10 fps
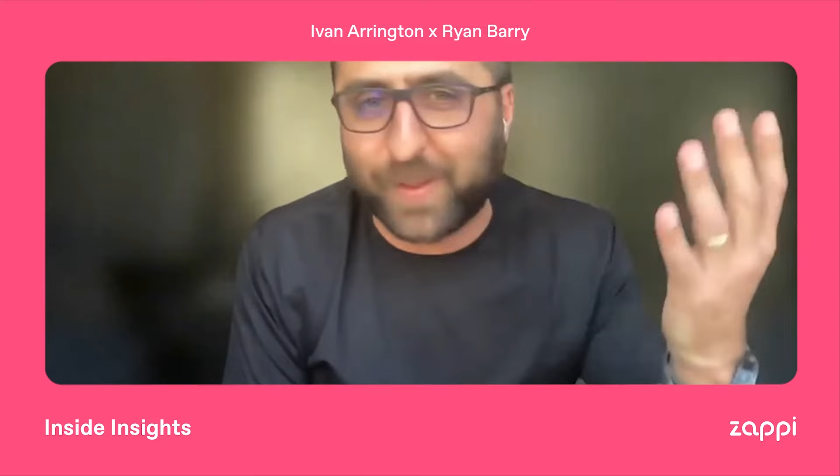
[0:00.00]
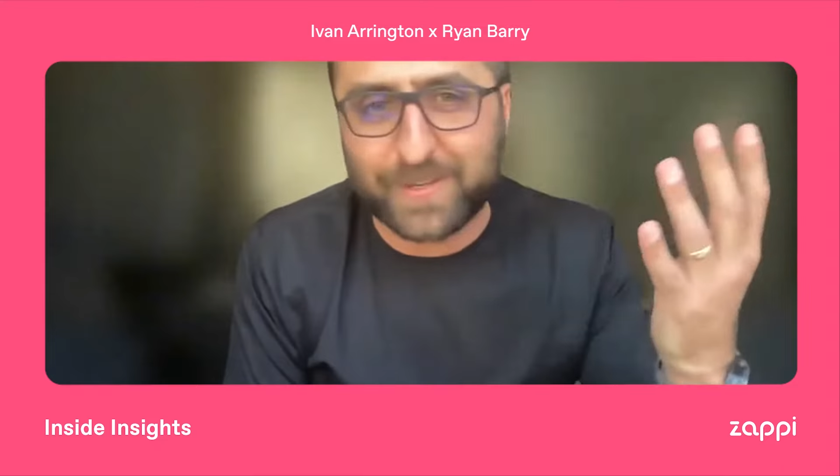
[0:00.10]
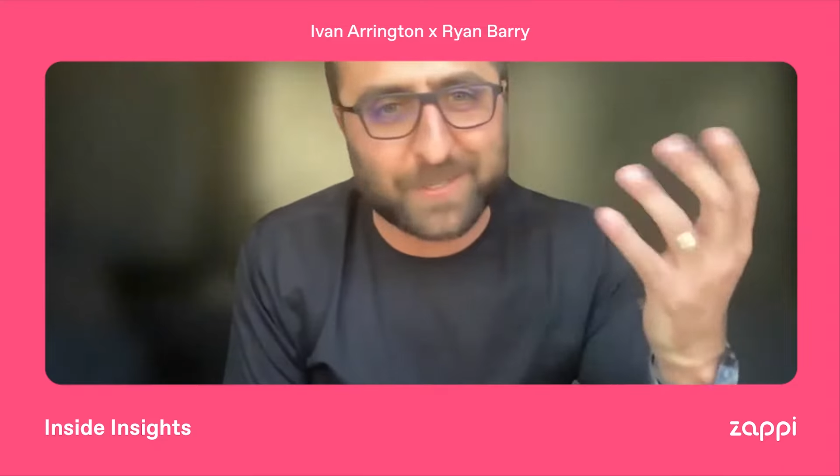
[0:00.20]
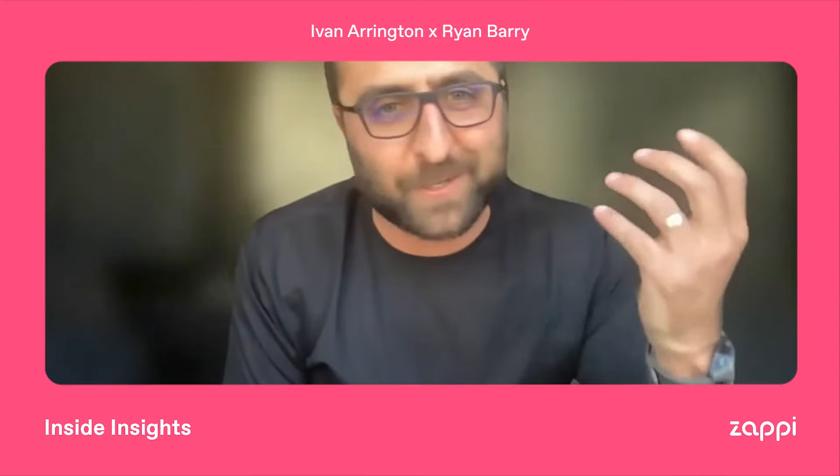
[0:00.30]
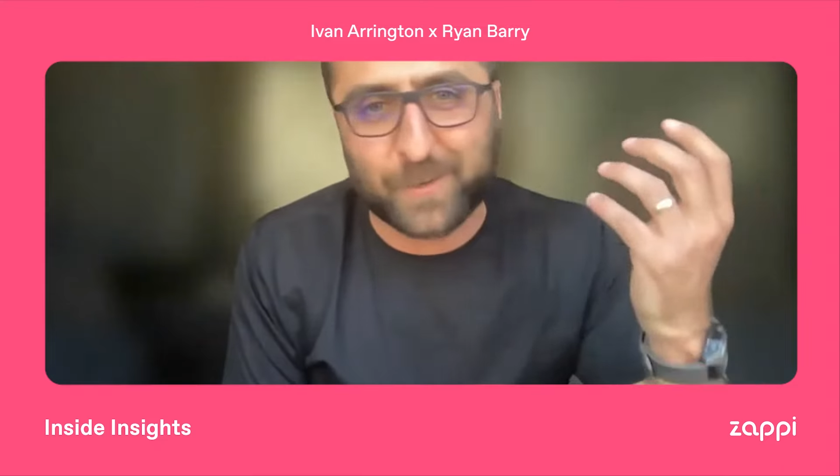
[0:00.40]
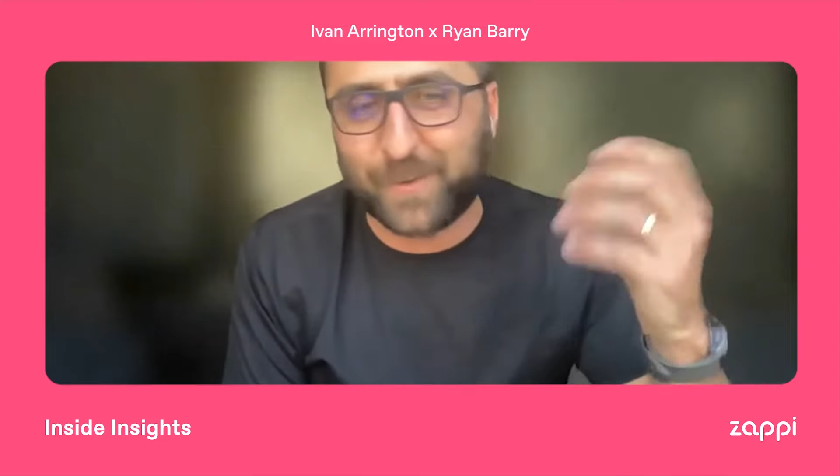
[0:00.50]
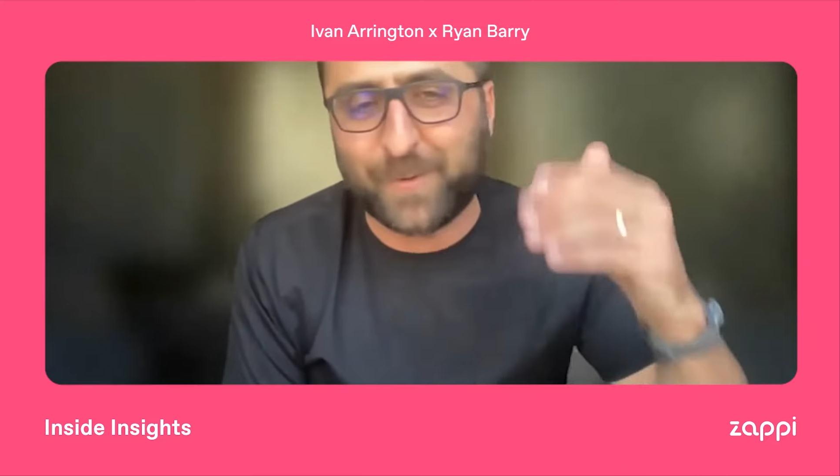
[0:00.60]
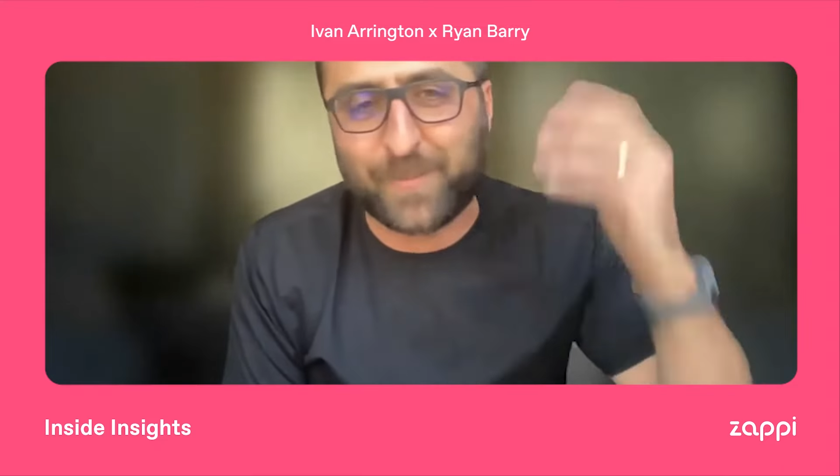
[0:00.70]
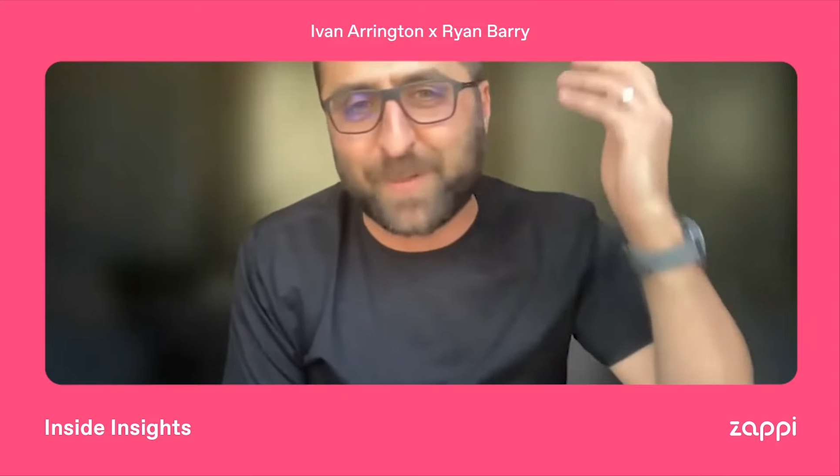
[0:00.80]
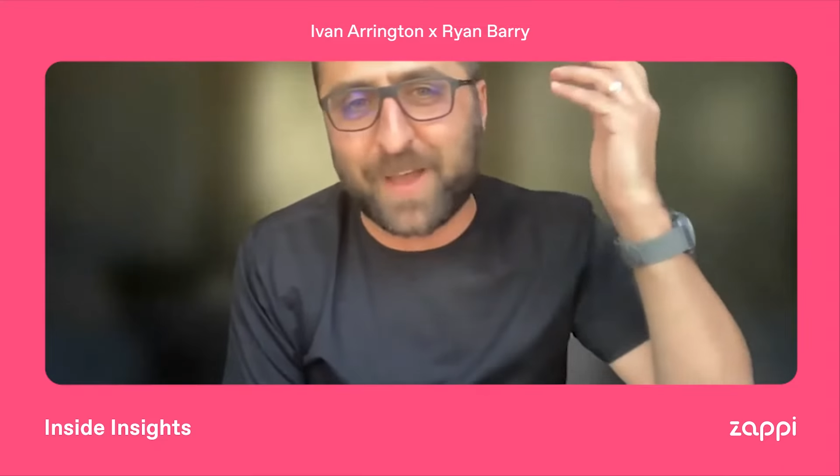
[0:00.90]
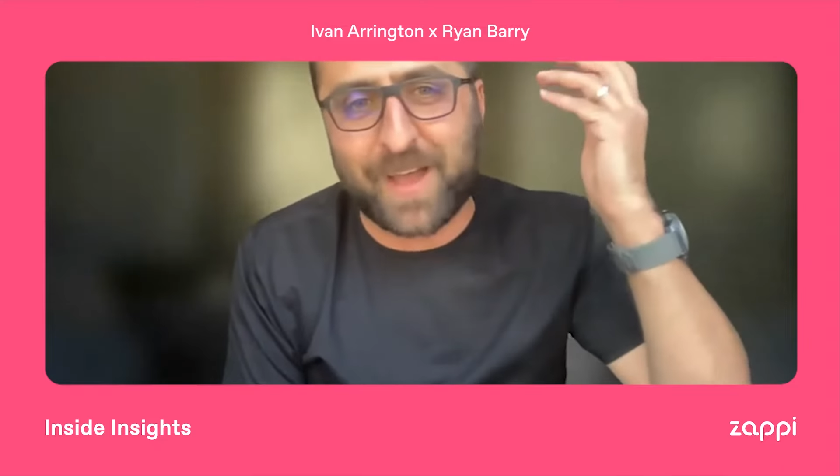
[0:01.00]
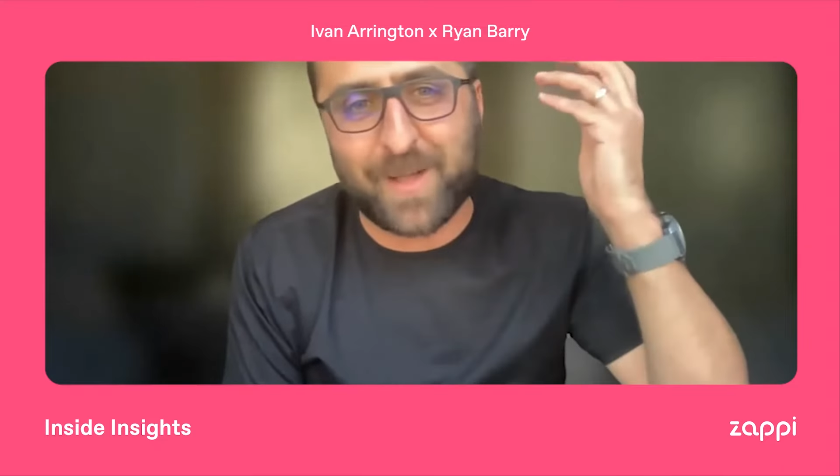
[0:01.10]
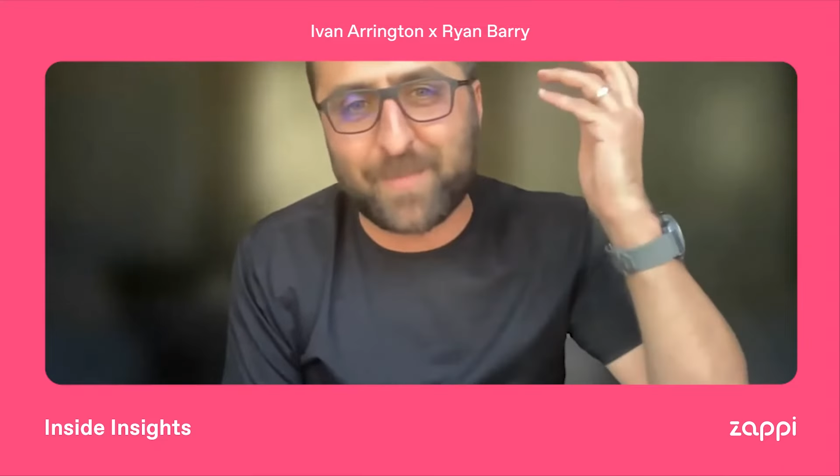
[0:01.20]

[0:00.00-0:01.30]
going to